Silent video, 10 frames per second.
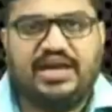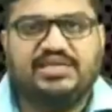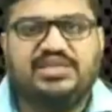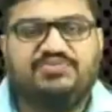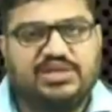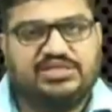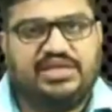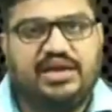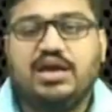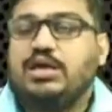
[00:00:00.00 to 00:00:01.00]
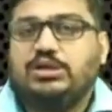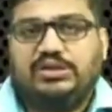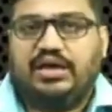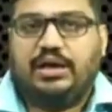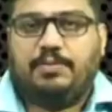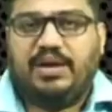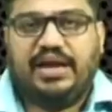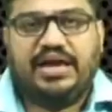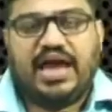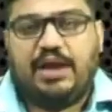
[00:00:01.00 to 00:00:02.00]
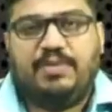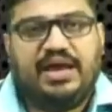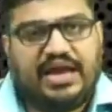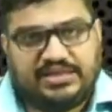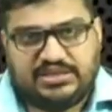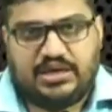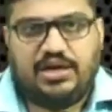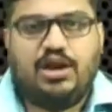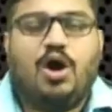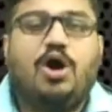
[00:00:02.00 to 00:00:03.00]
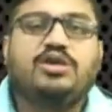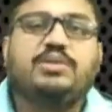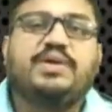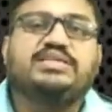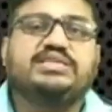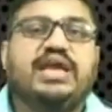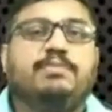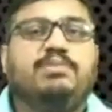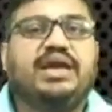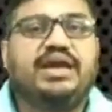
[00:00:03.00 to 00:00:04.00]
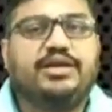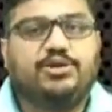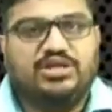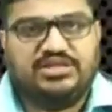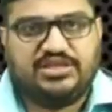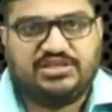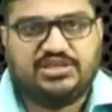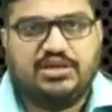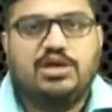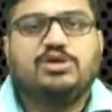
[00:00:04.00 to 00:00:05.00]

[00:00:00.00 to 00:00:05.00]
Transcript: that is the first thing. The bleeding can be an external, or the patient can bleed into the chest,